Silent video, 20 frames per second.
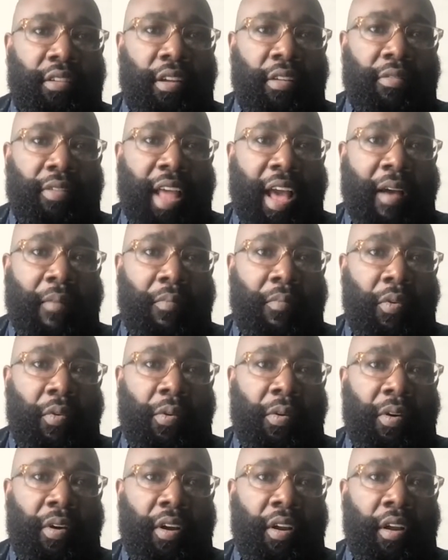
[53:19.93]
if not
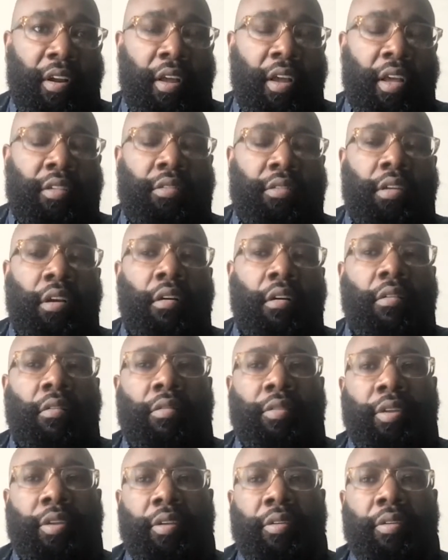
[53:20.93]
more. So,